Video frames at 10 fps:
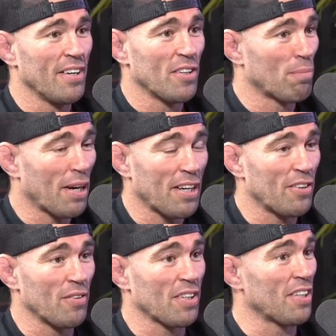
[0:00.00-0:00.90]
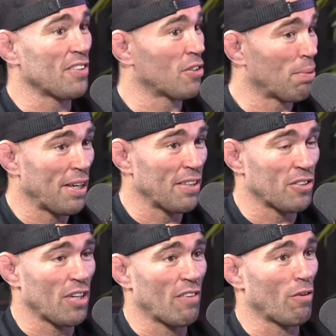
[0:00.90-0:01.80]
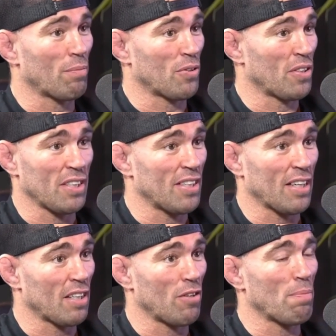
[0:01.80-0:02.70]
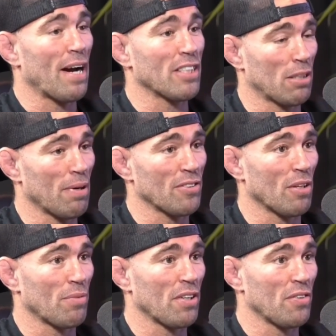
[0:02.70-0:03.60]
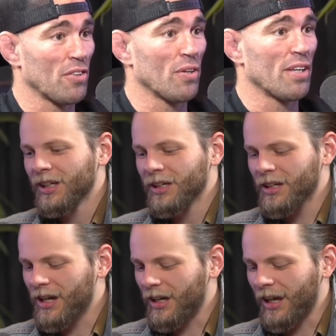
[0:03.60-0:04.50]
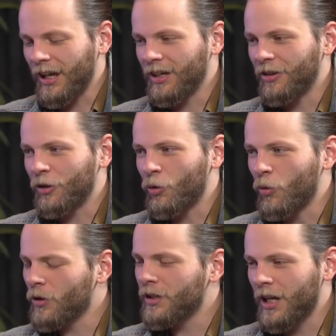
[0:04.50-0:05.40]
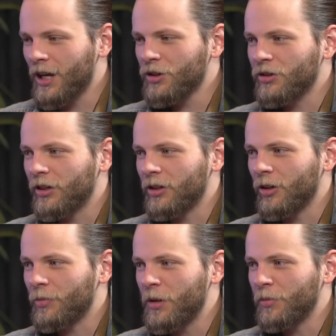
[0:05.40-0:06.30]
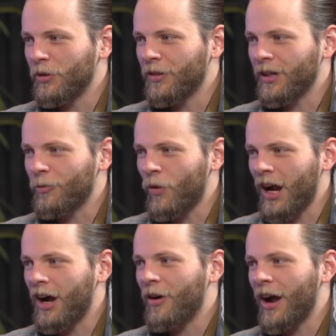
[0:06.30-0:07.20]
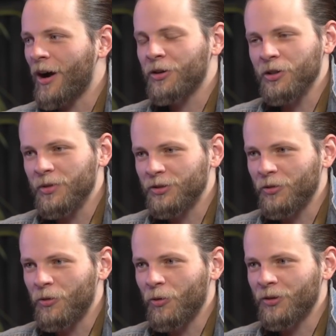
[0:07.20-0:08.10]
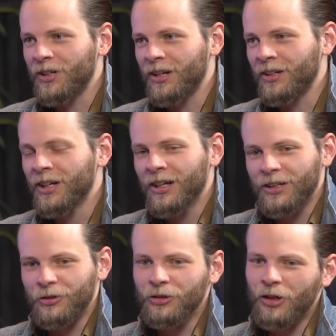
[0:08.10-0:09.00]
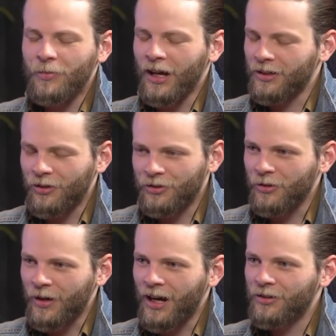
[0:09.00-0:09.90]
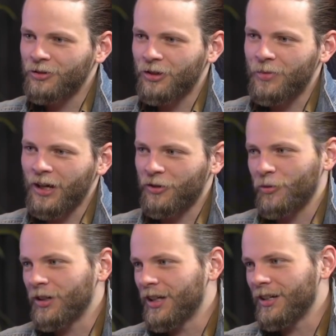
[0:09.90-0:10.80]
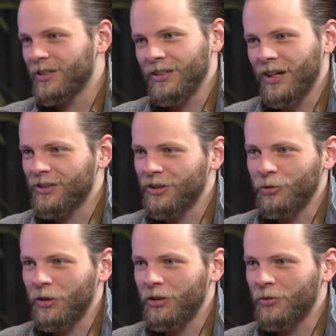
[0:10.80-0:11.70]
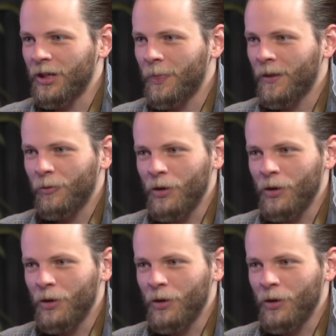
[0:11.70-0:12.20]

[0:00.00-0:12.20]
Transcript: You're buying your own gis. You're paying to travel. So exactly. If you're passionate about something, you do it. Yeah, and the coordination, people think, wow, how can you be so coordinated? You look back years in the past, you look back at 2018, 19, 2020, we